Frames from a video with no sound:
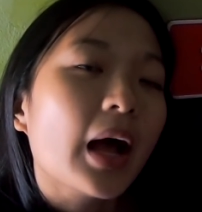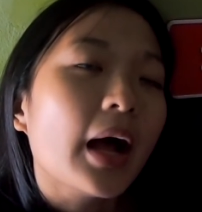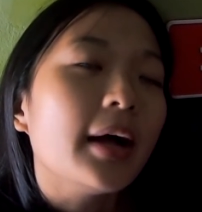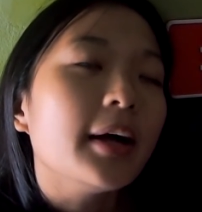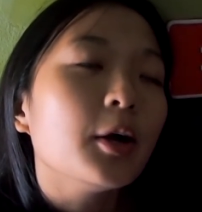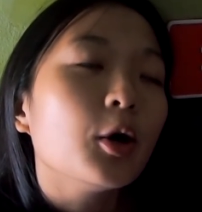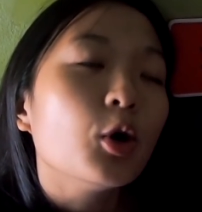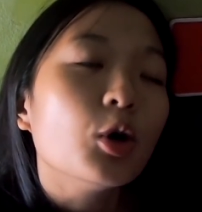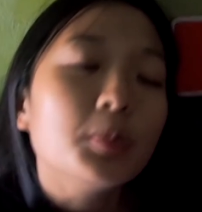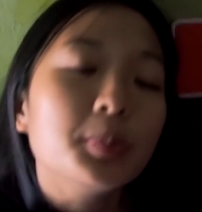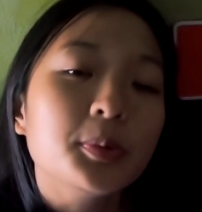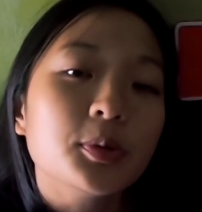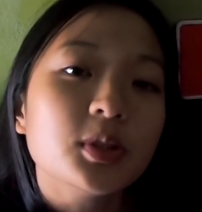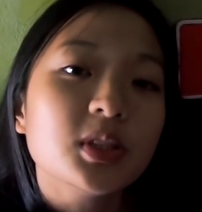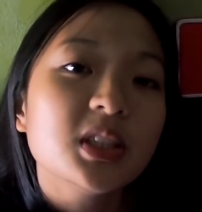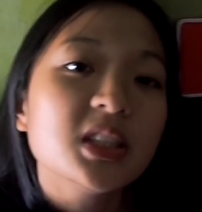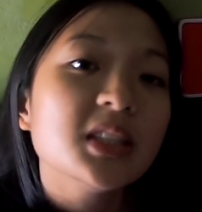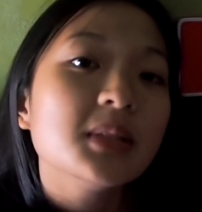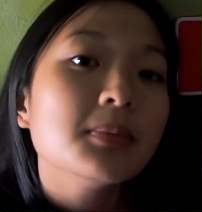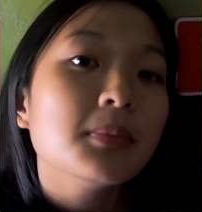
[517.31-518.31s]
I hope to
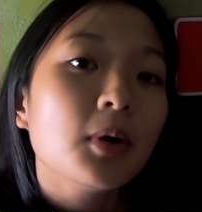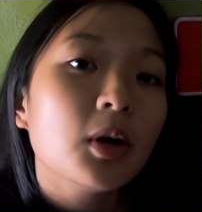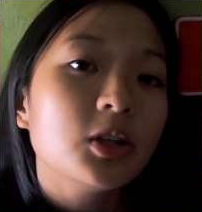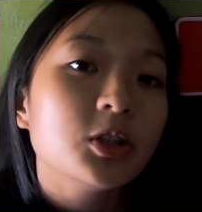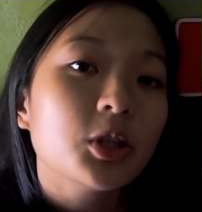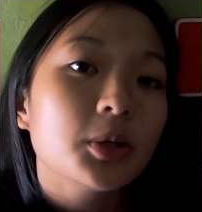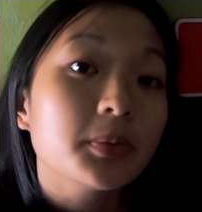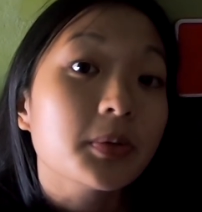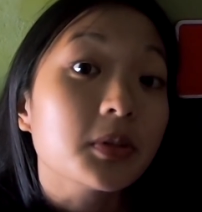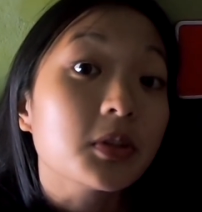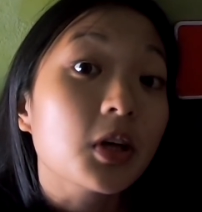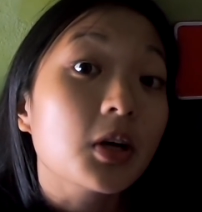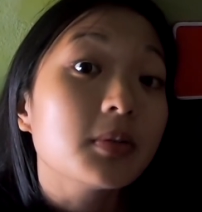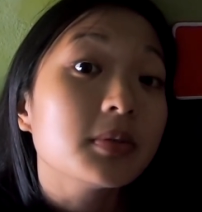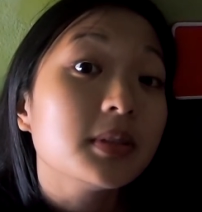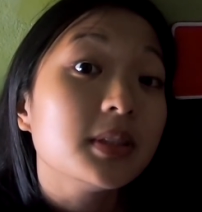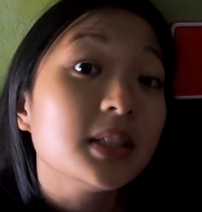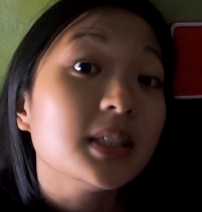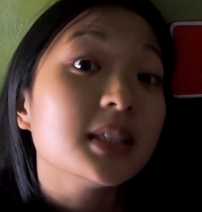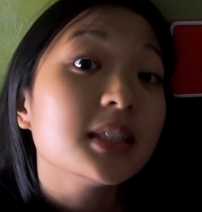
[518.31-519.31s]
see more drop the
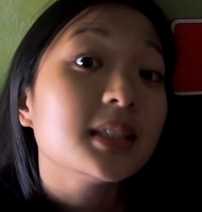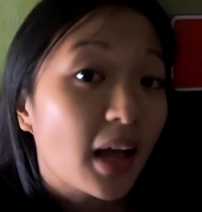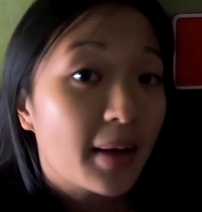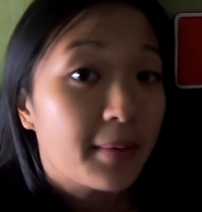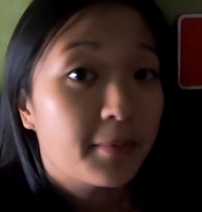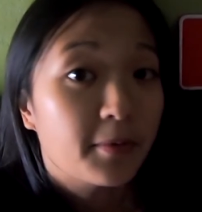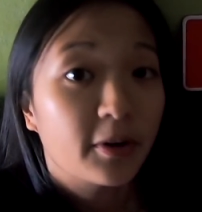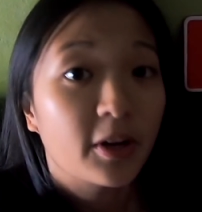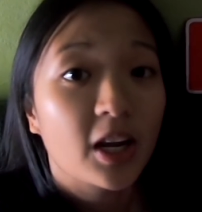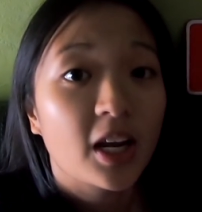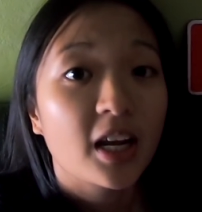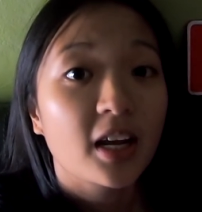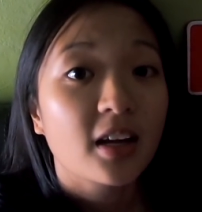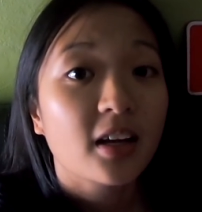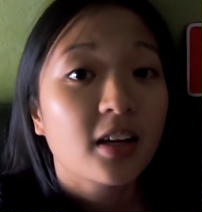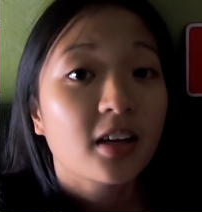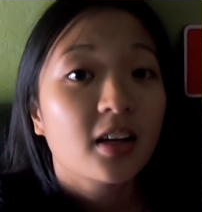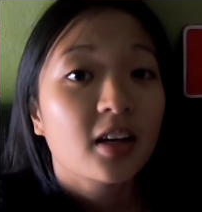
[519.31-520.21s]
tops this time, okay?